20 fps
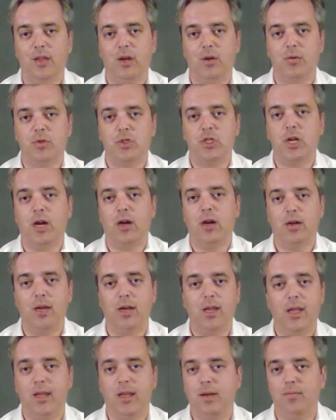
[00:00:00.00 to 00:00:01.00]
you know, shared
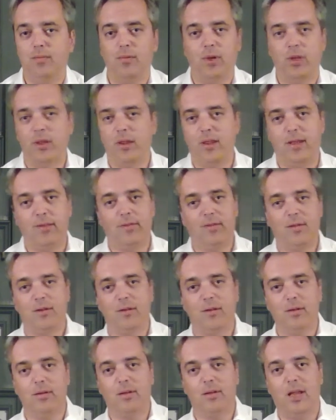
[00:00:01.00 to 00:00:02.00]
need, whether
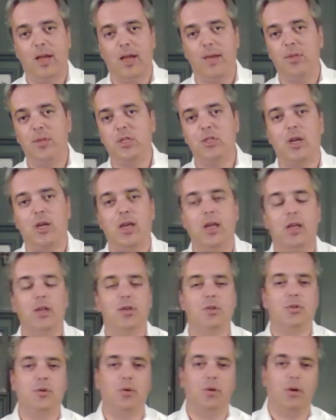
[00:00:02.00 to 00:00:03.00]
that's climate
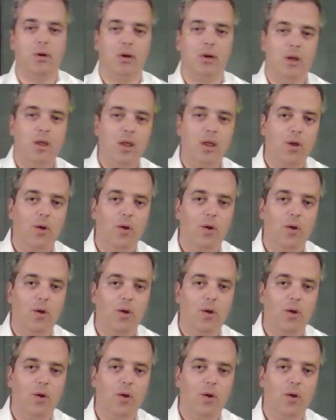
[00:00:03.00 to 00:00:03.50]
change or